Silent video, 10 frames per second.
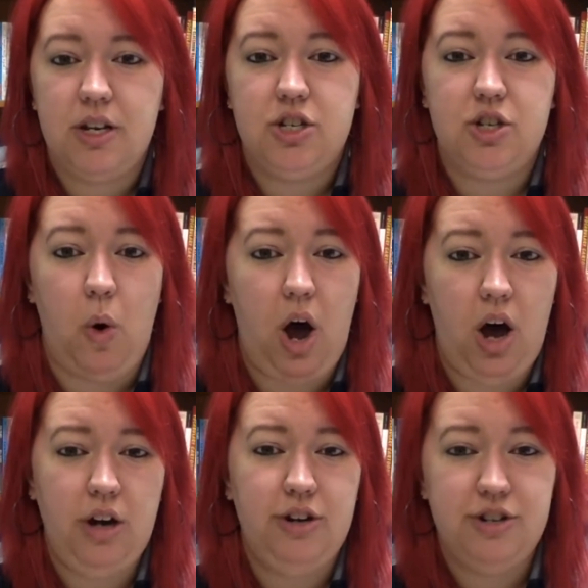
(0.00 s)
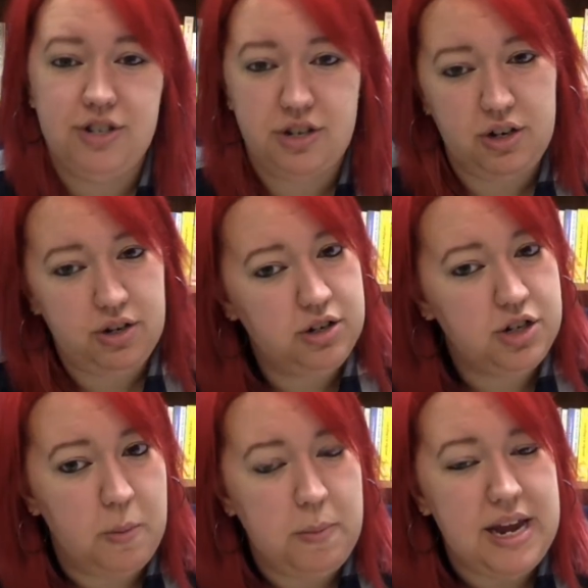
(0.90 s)
So honors
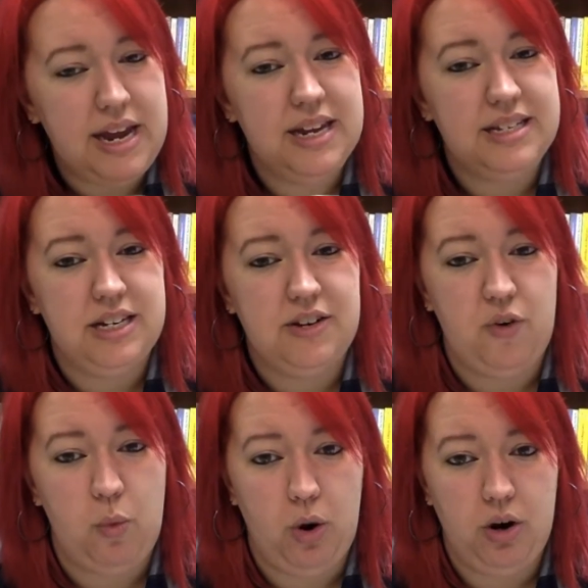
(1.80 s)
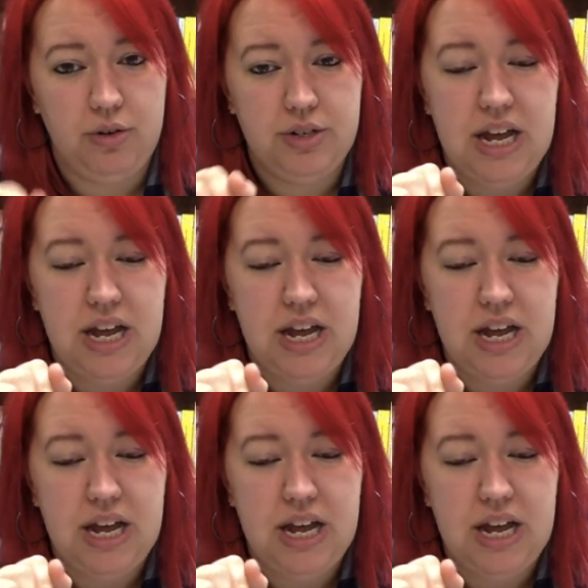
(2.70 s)
to me is a different world.